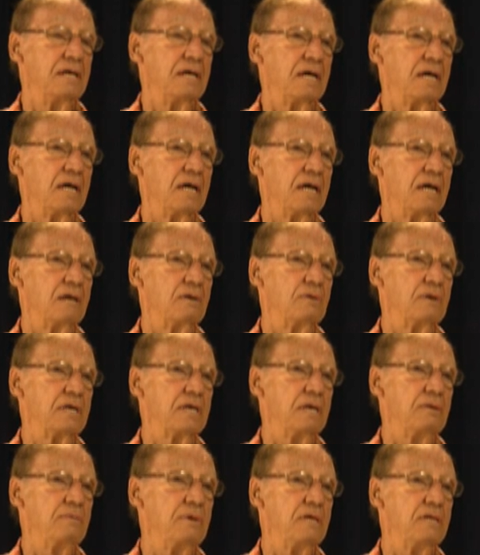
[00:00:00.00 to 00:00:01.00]
Uh, we
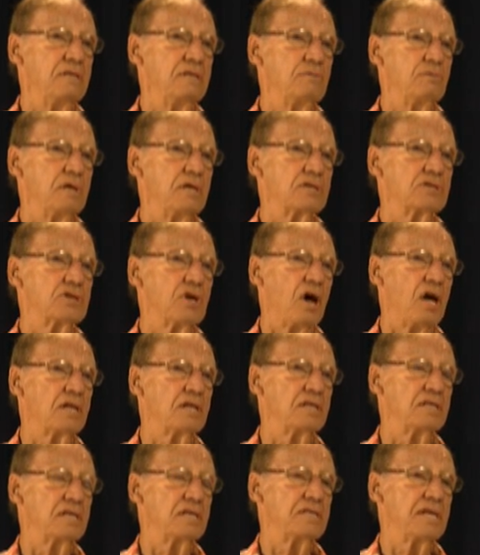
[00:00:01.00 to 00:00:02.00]
came in, we
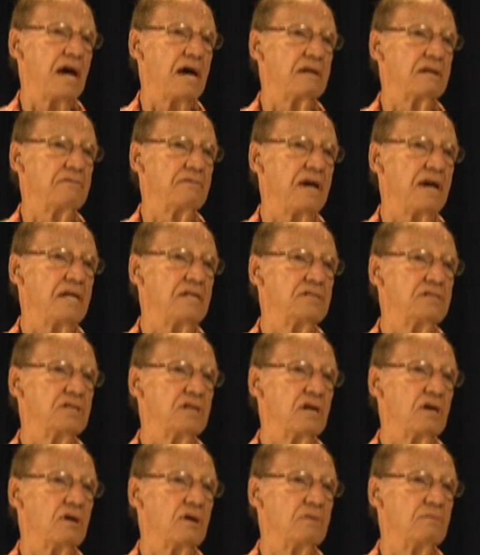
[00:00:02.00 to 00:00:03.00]
assaulted the town of
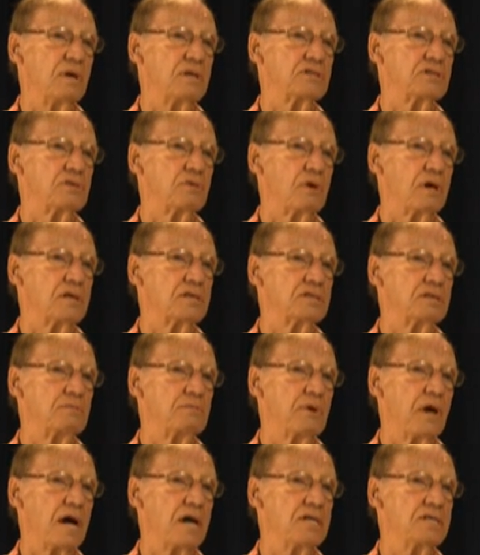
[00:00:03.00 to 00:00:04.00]
Anzio, and much to our
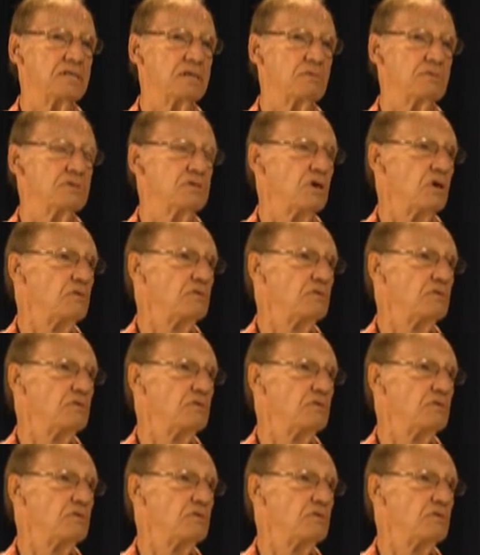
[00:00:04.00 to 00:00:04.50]
surprise, there was no